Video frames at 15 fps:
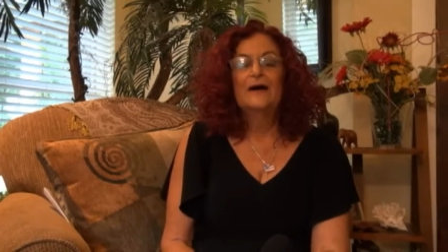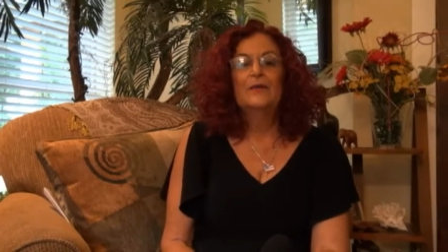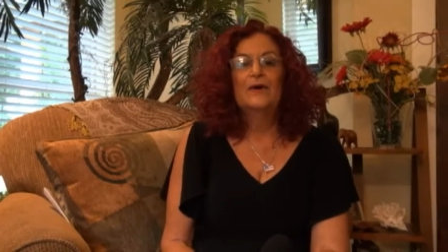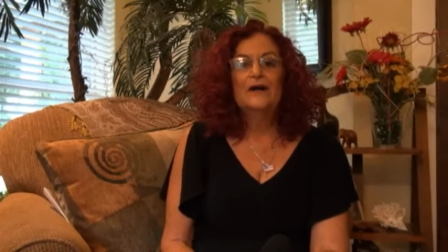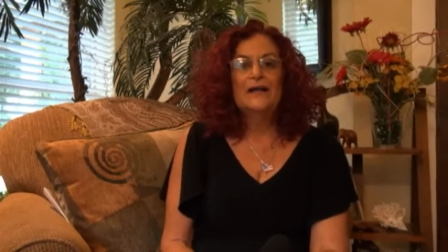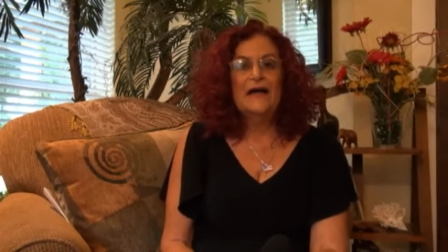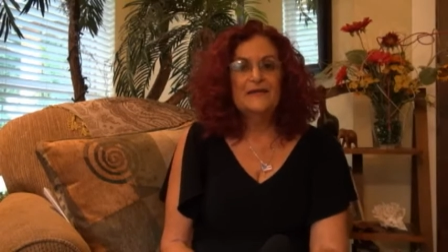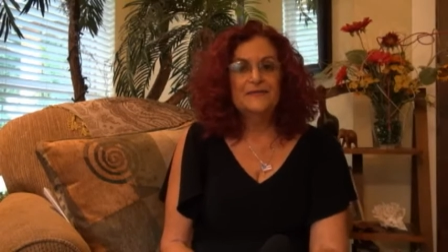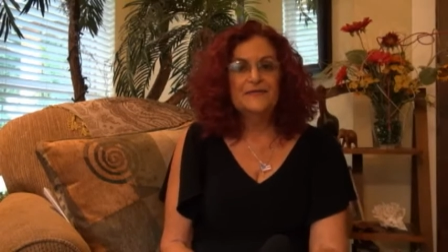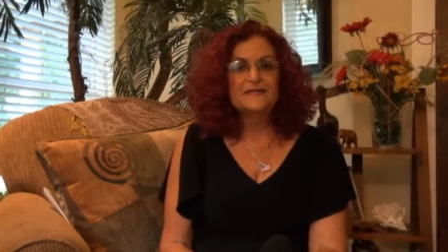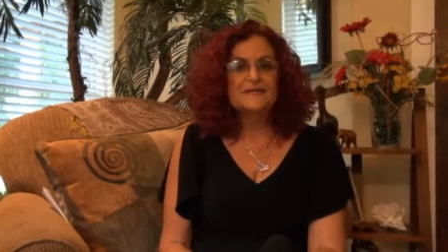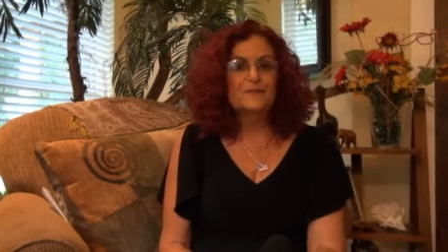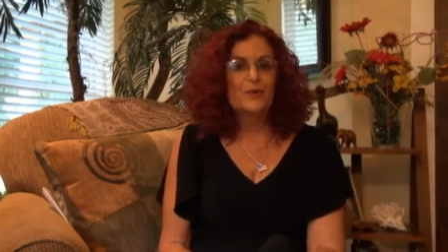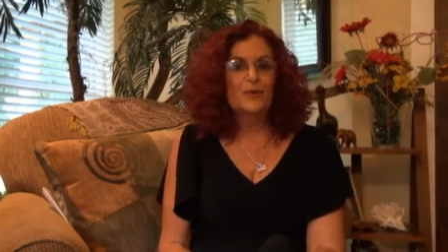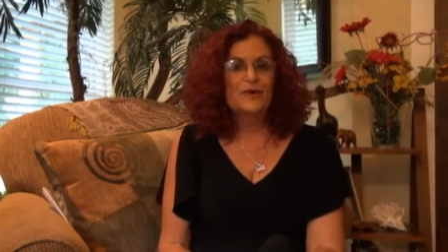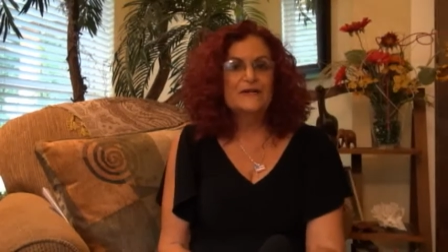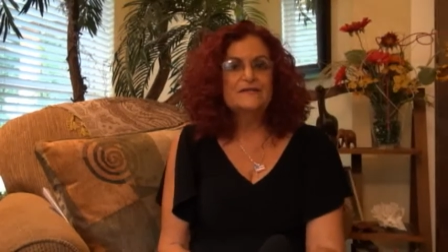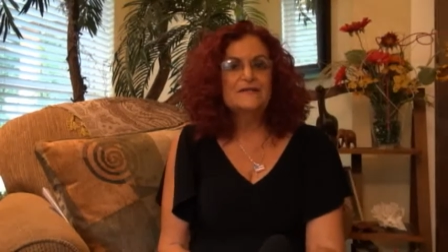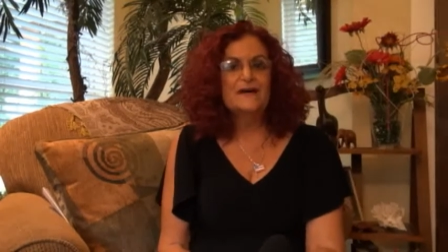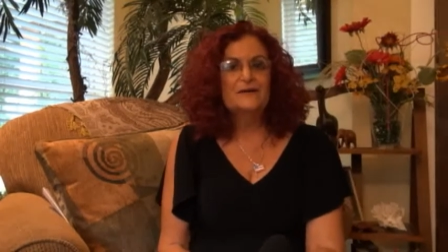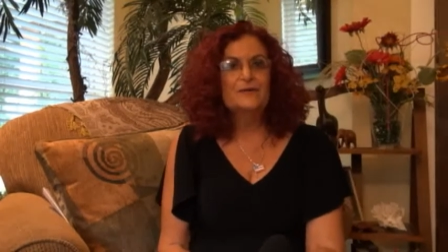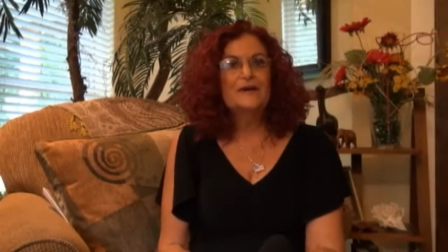Well, at this
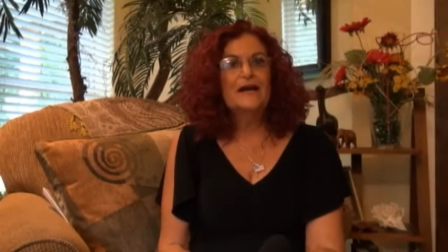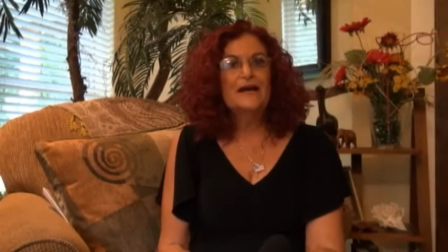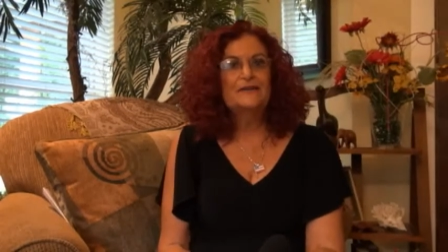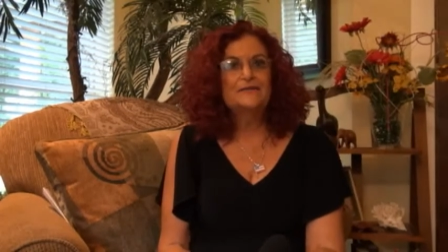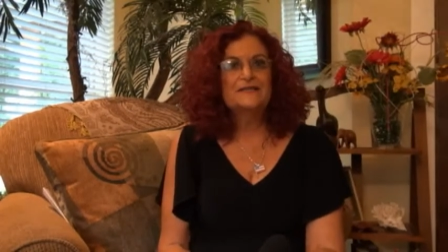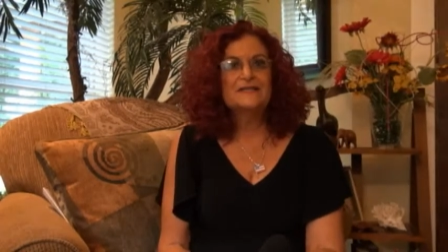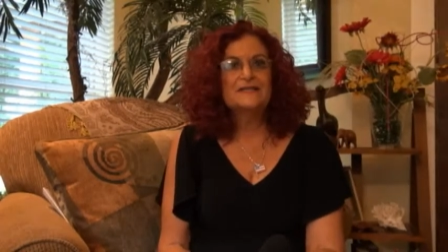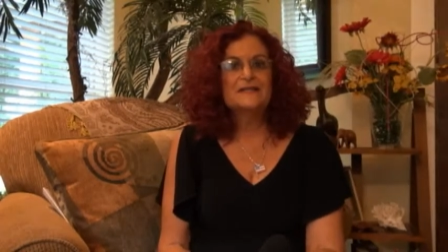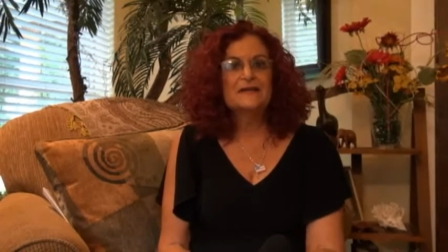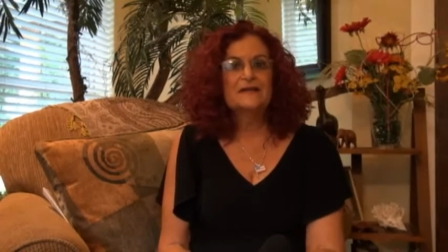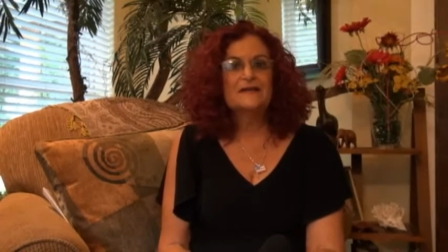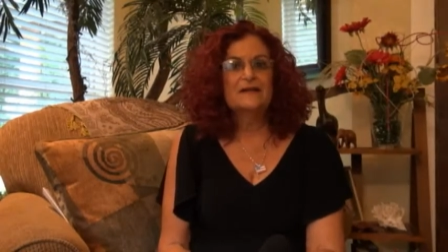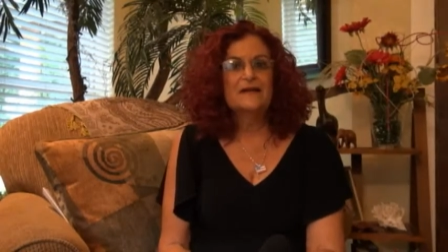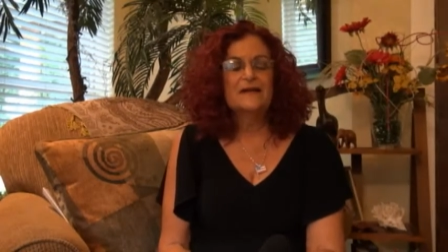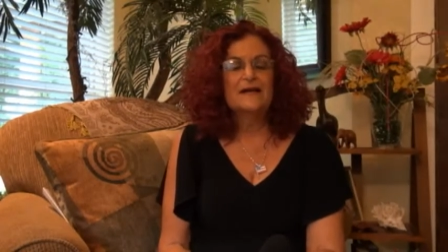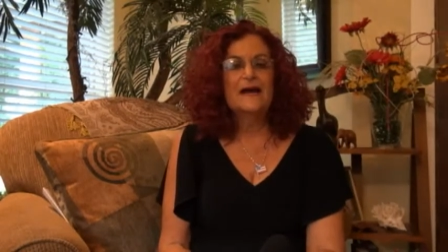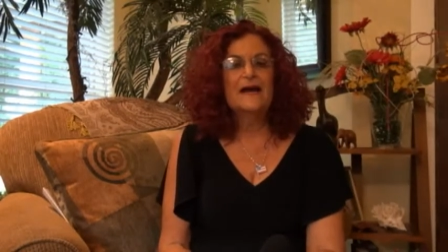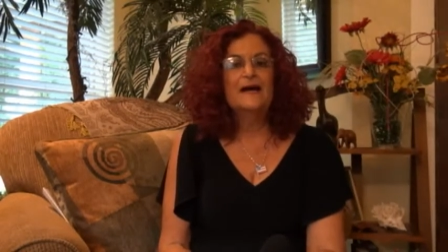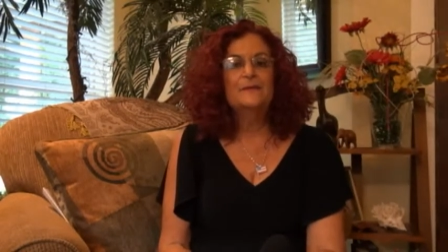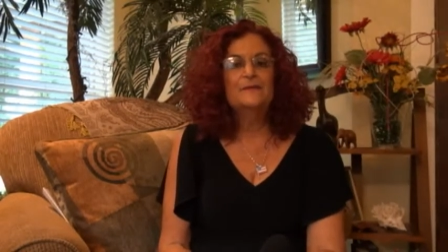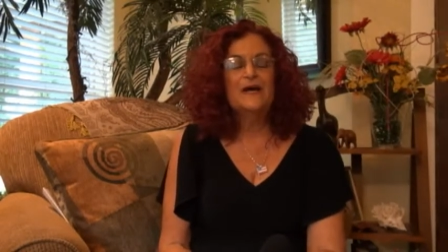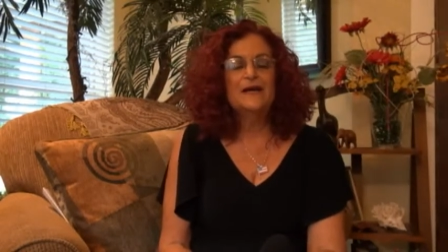point, I would have to say that I
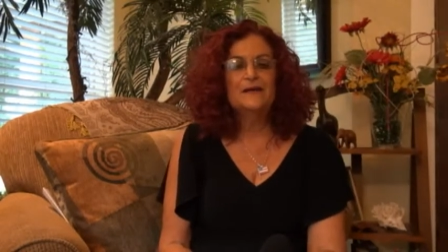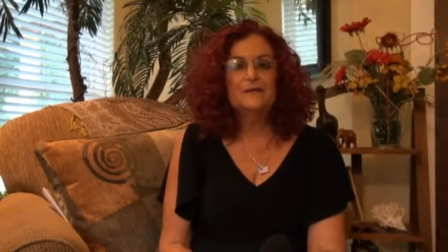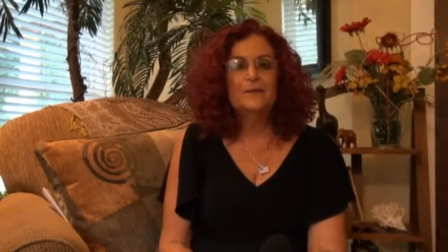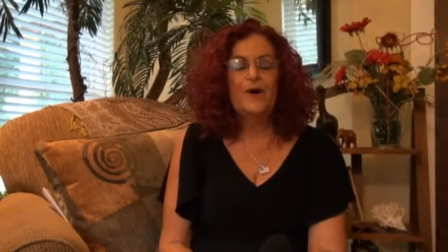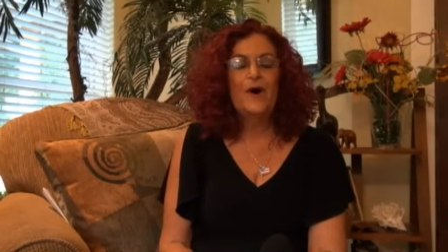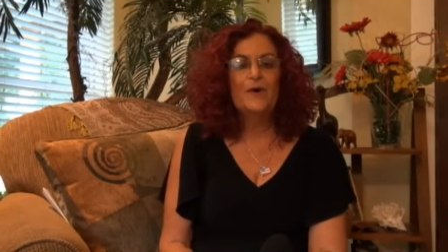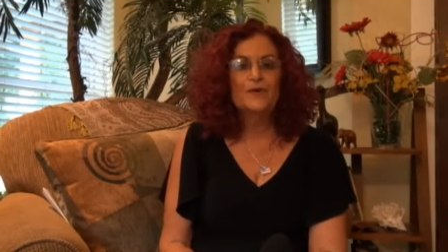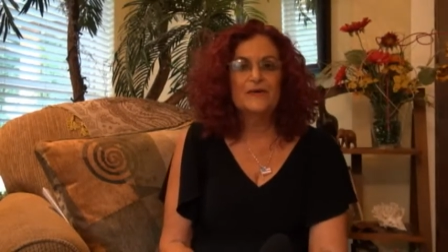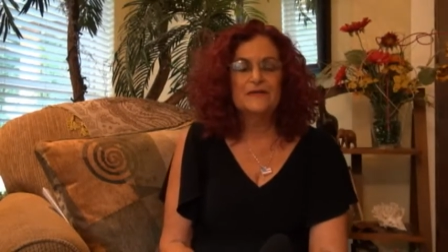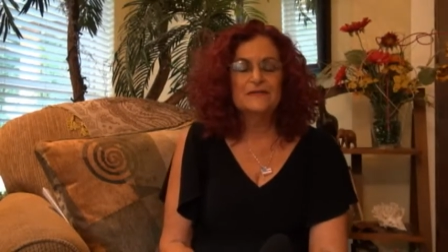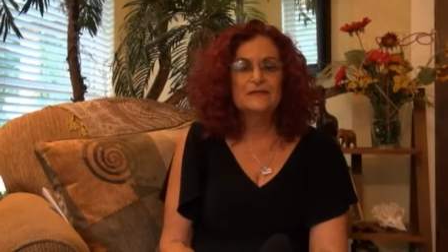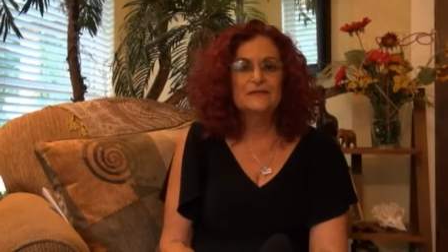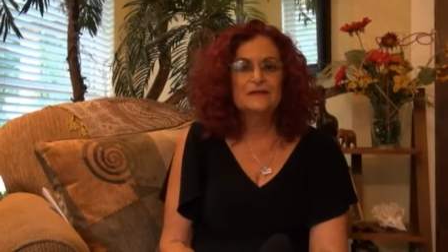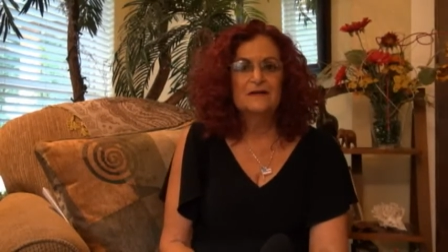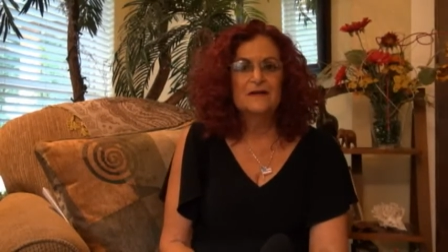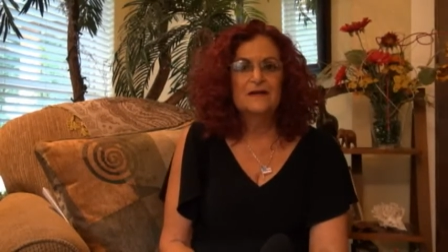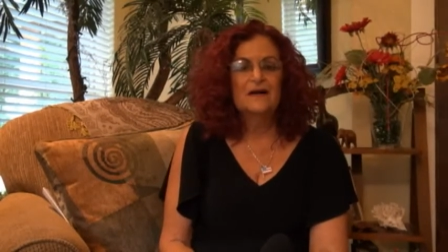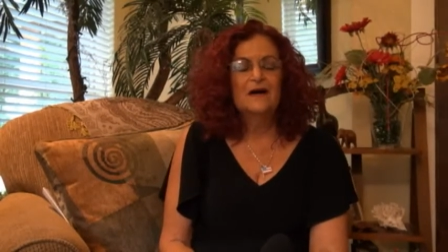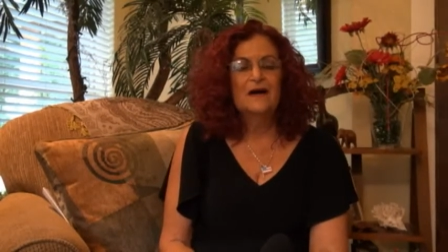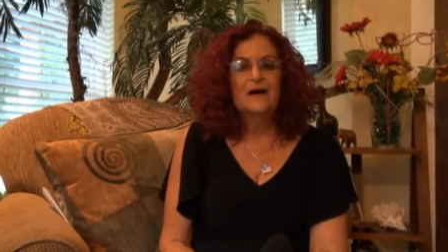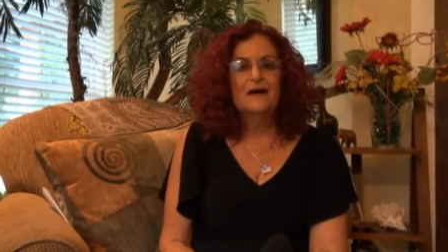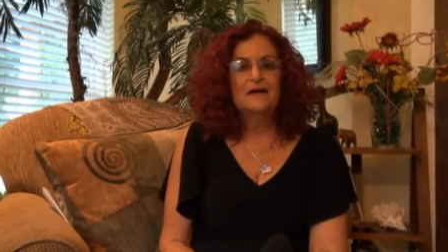am an opponent
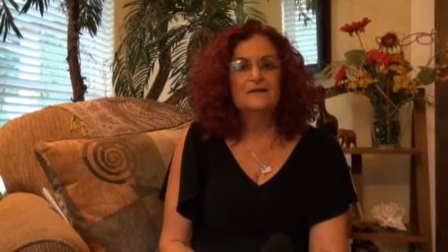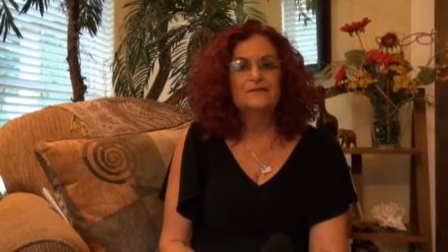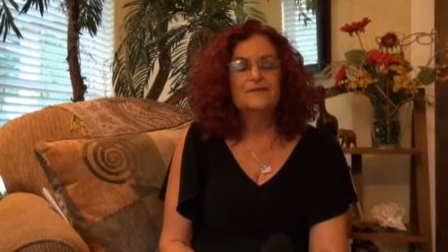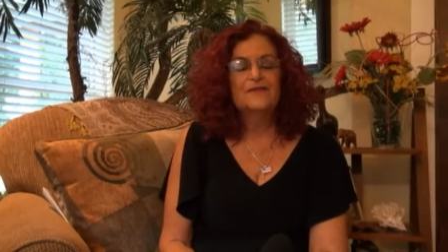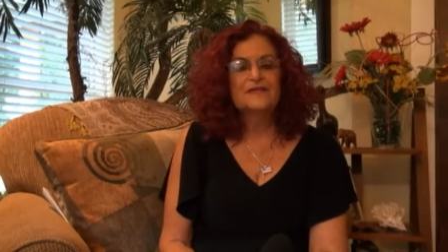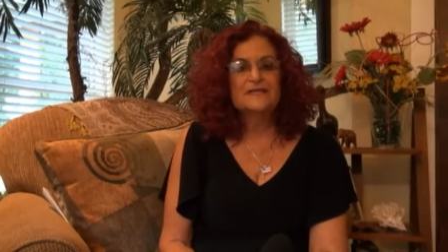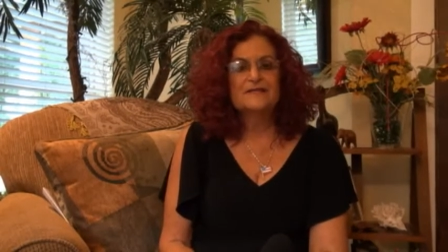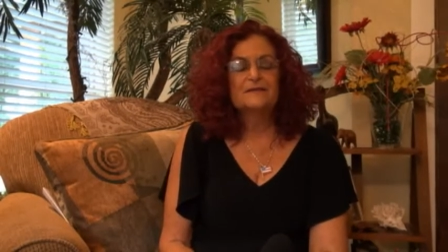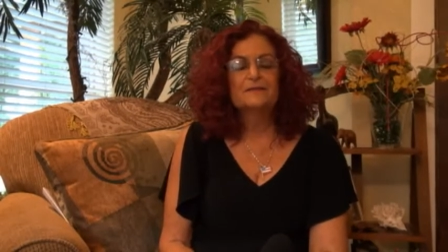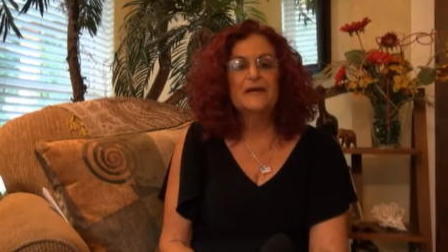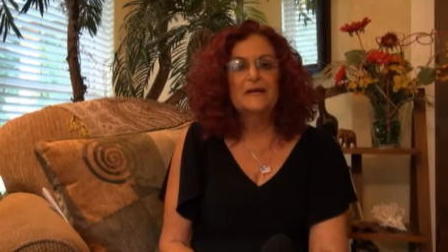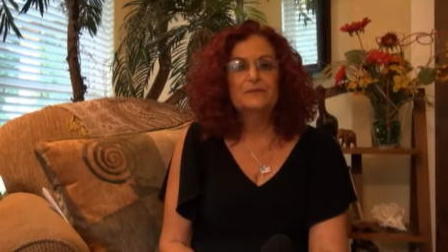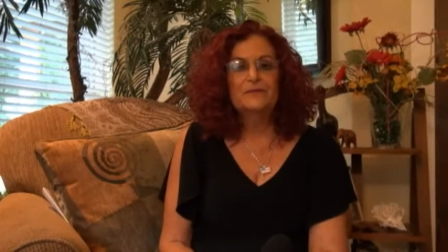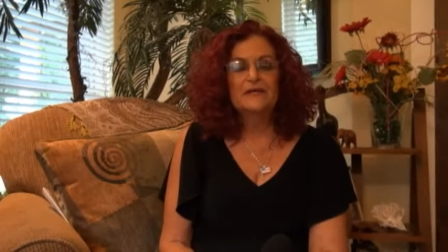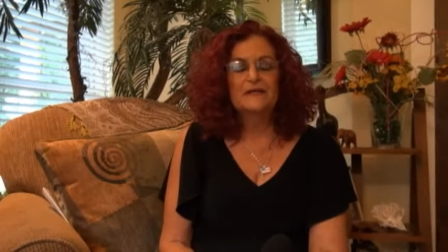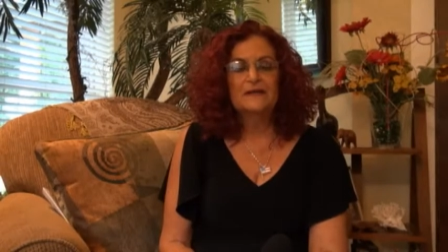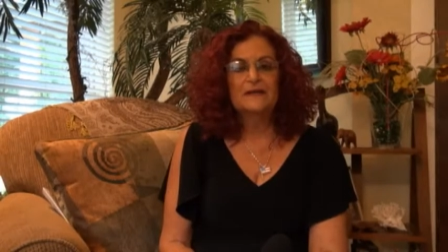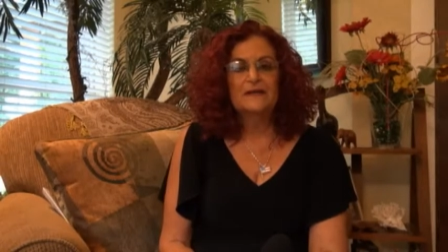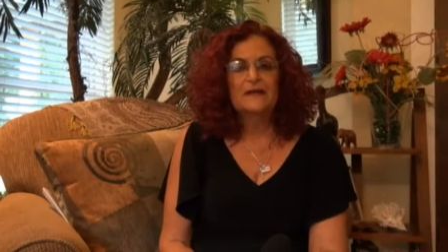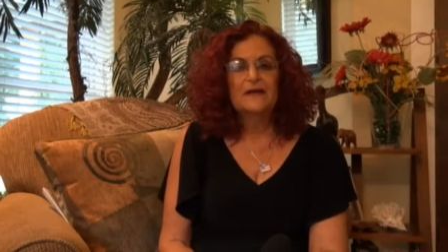of this amendment,